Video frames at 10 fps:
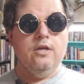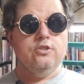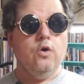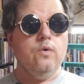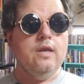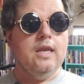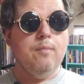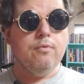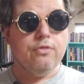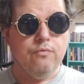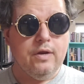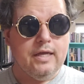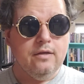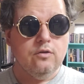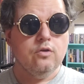So number
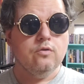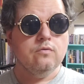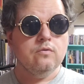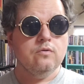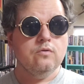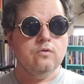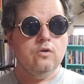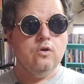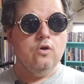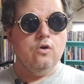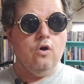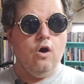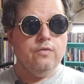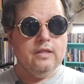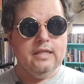3
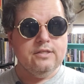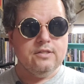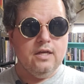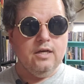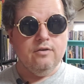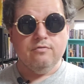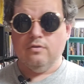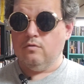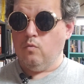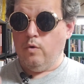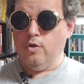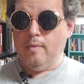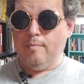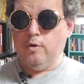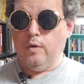on the list of what you
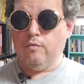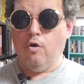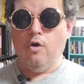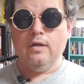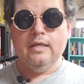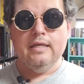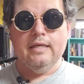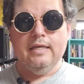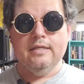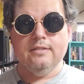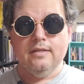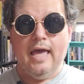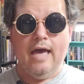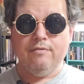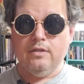may be doing wrong is
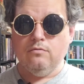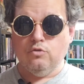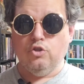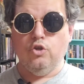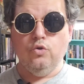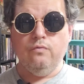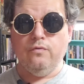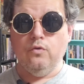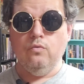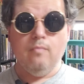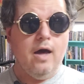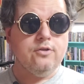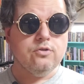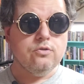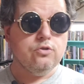having too few
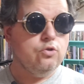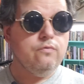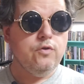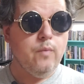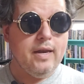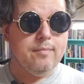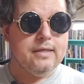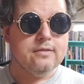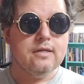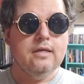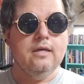monsters, too few enemies.